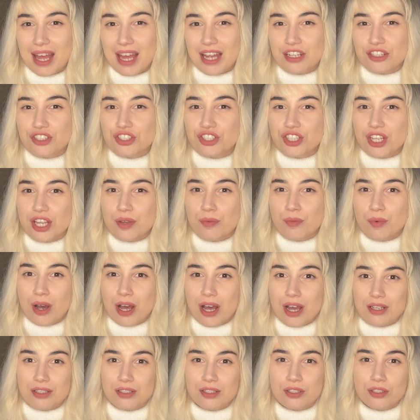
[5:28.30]
and she
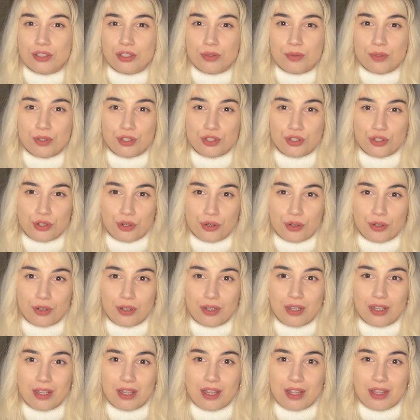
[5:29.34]
worked to ensure
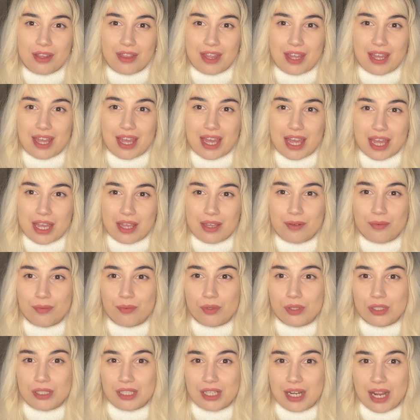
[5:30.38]
that he
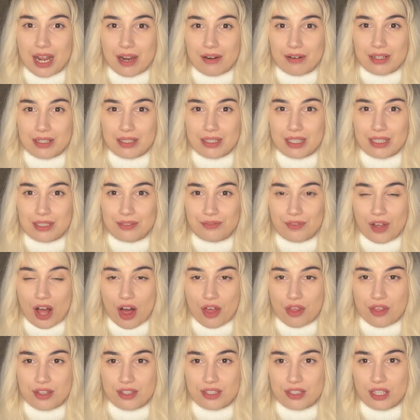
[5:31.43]
would inherit his
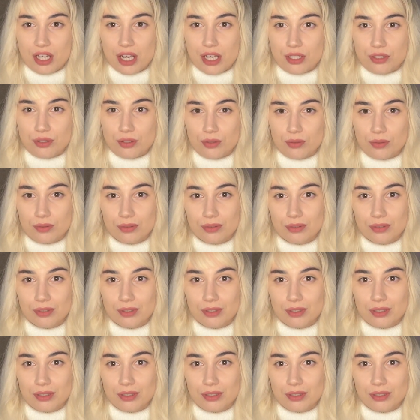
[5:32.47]
father's title.